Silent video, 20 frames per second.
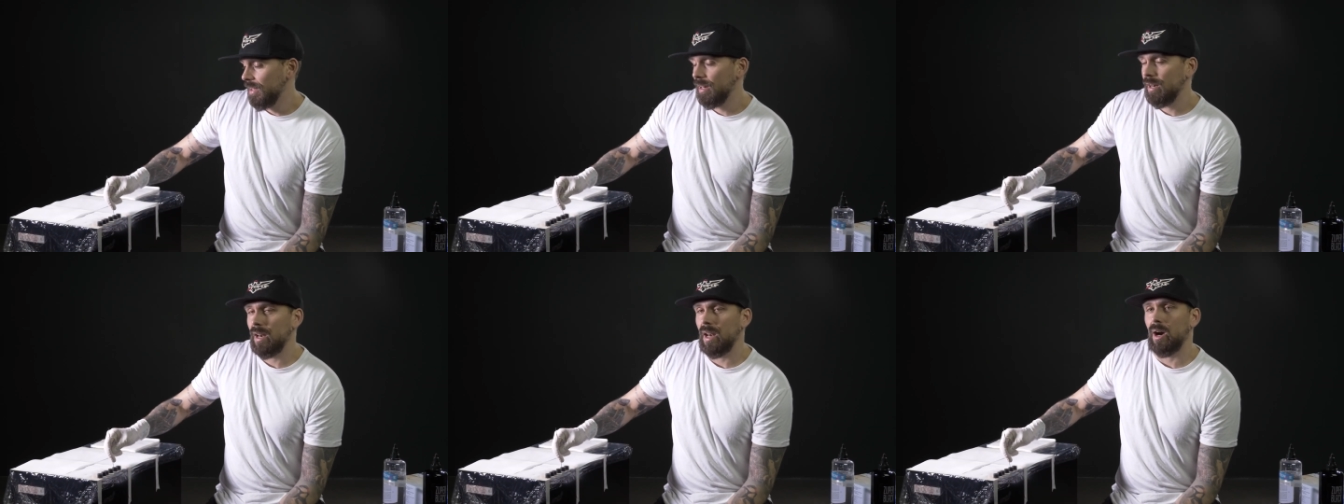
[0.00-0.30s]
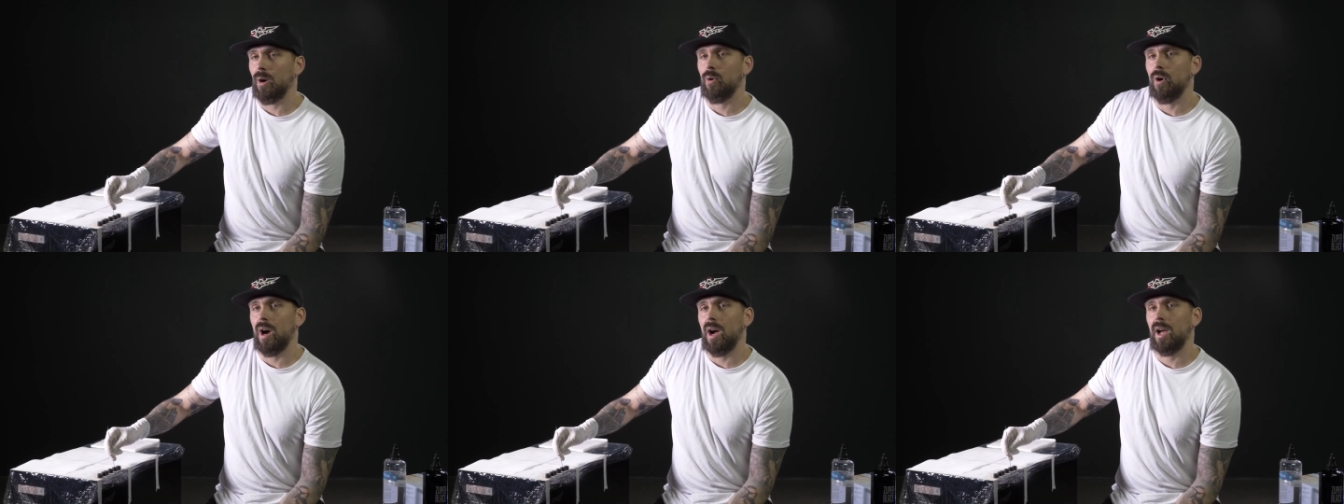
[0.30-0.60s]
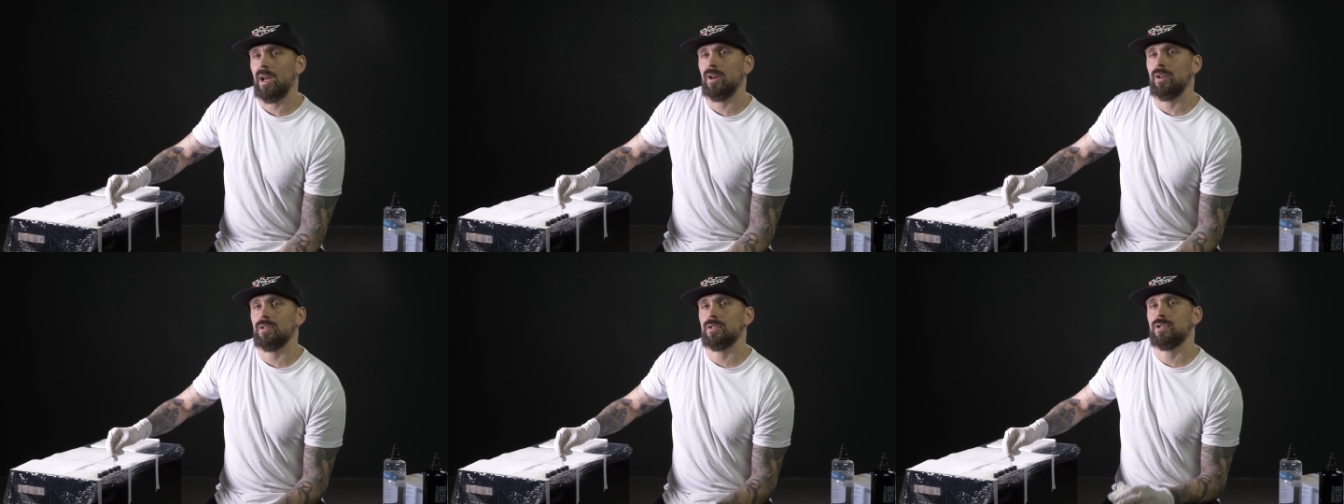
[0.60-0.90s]
Now,
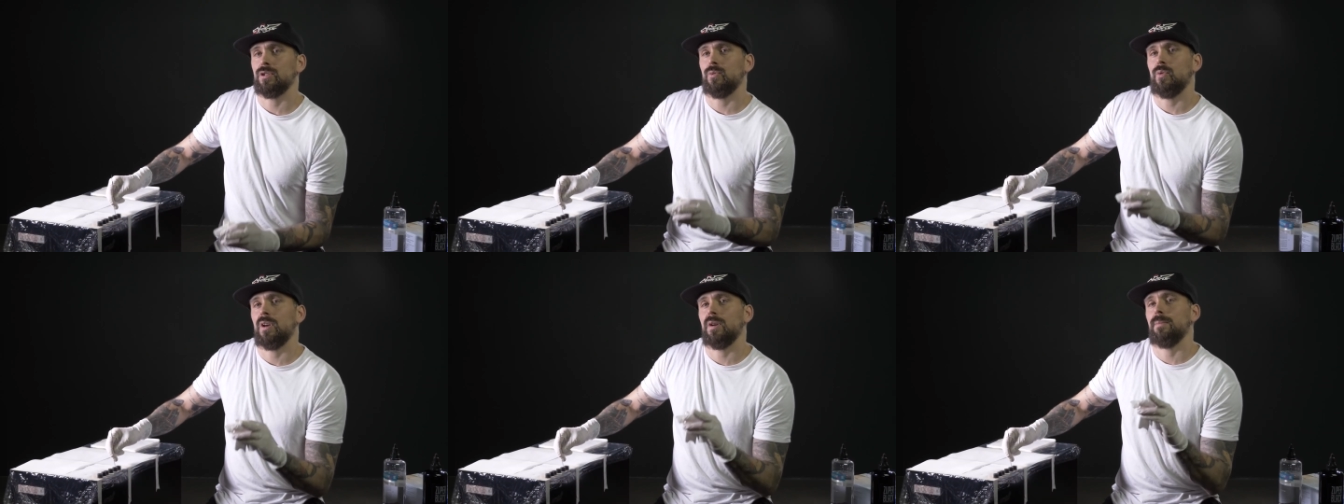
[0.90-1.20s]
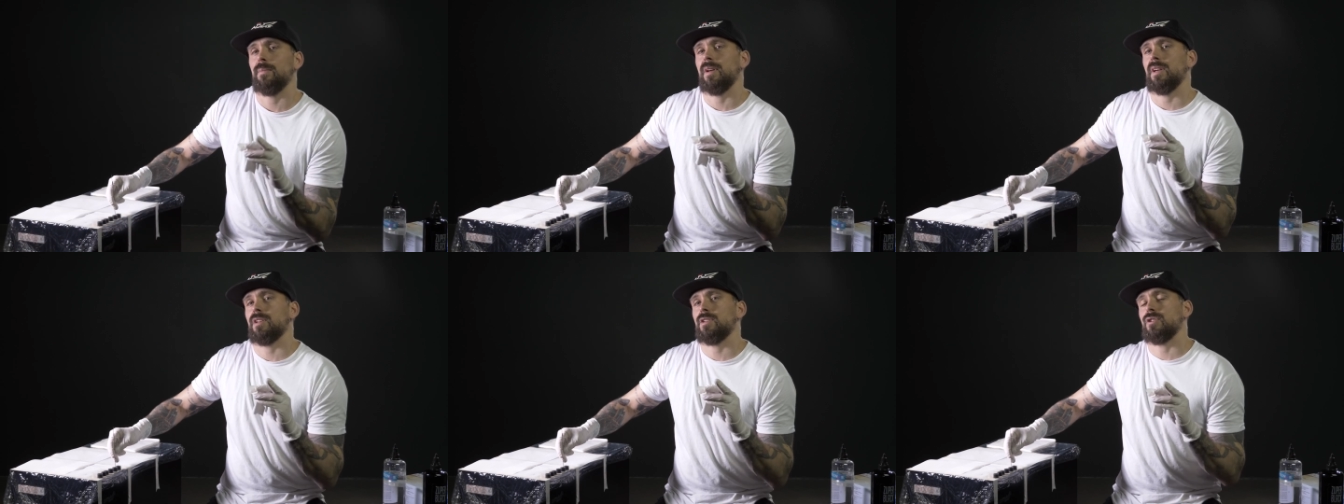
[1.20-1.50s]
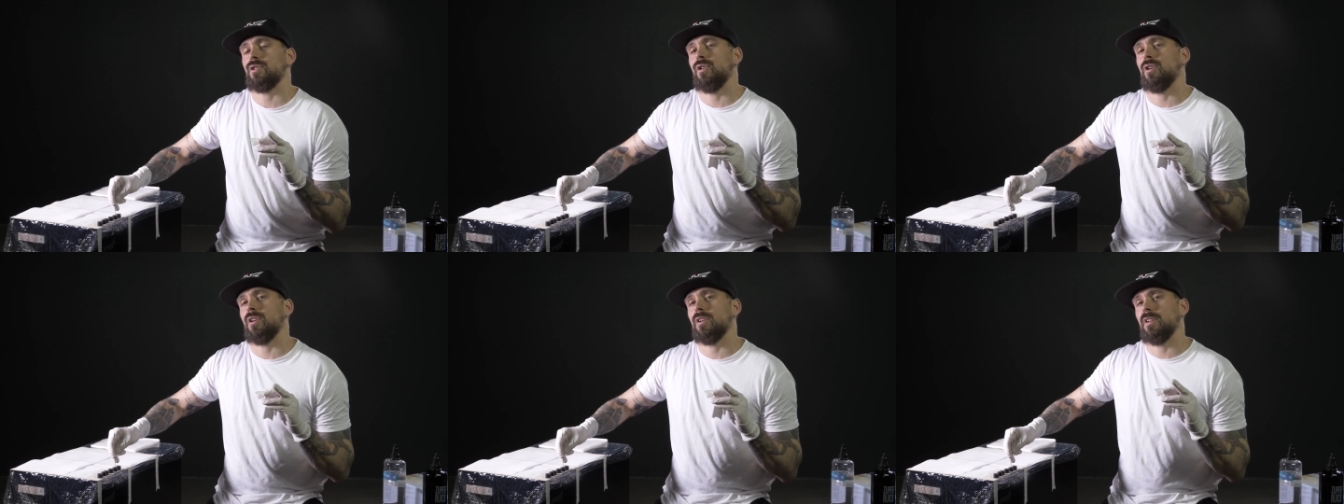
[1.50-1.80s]
I also want to make
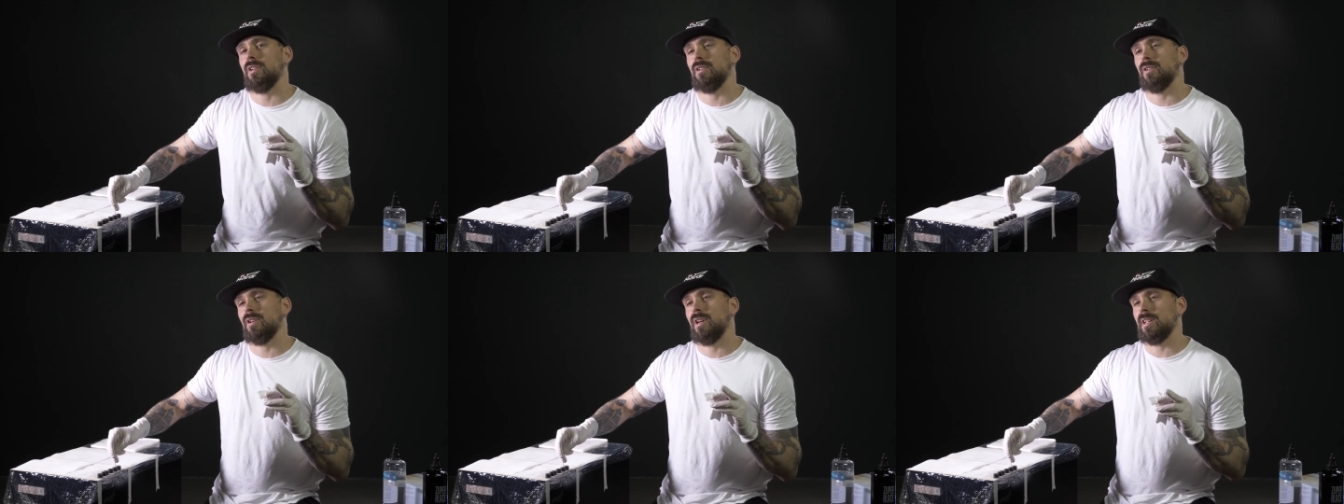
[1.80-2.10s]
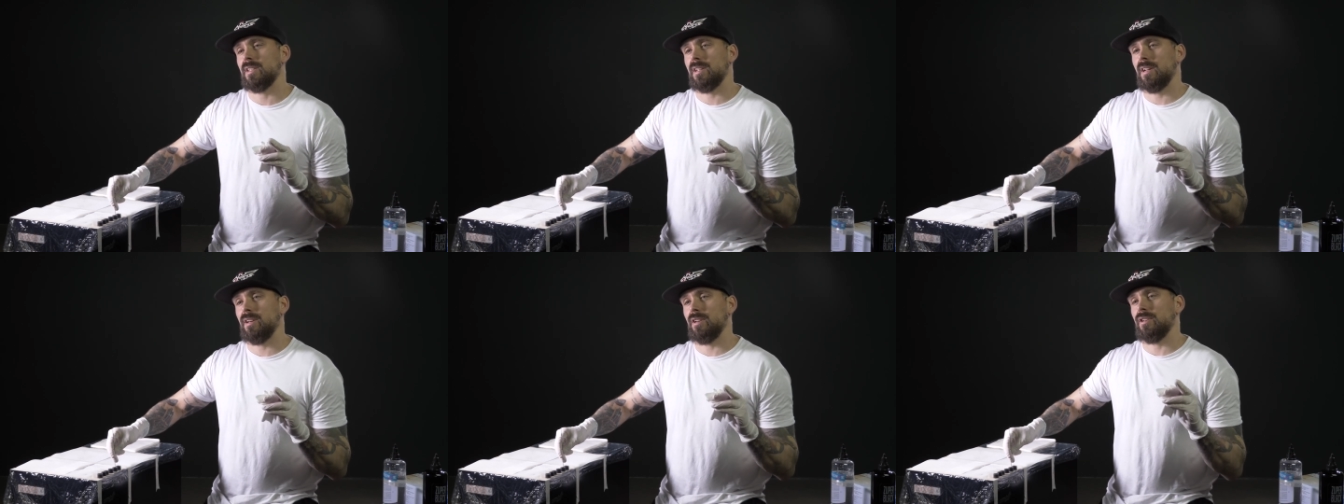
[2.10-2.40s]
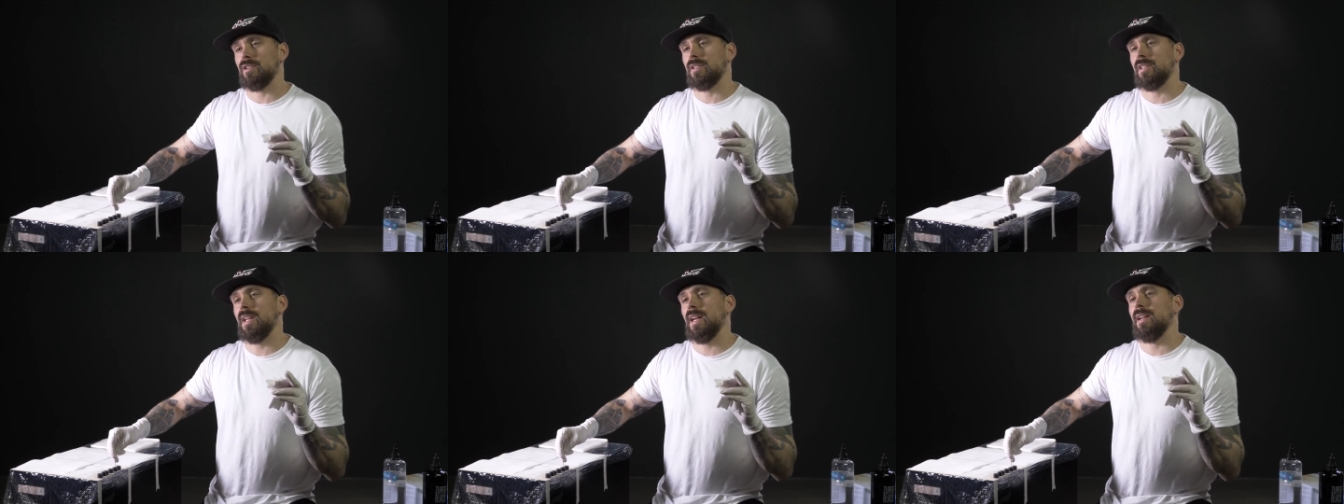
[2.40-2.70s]
sure that you guys
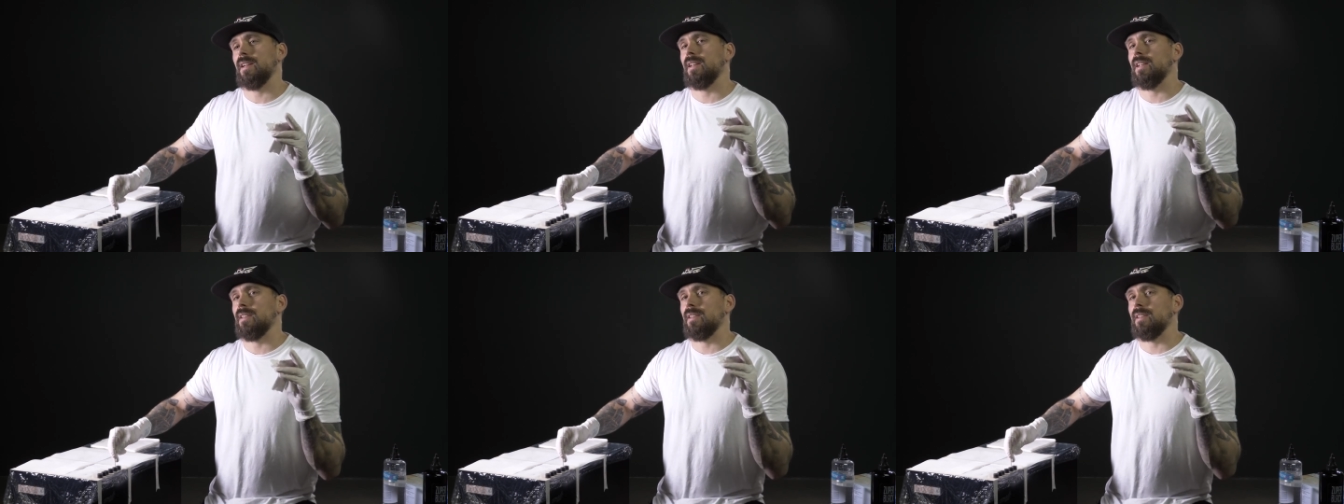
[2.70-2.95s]
understand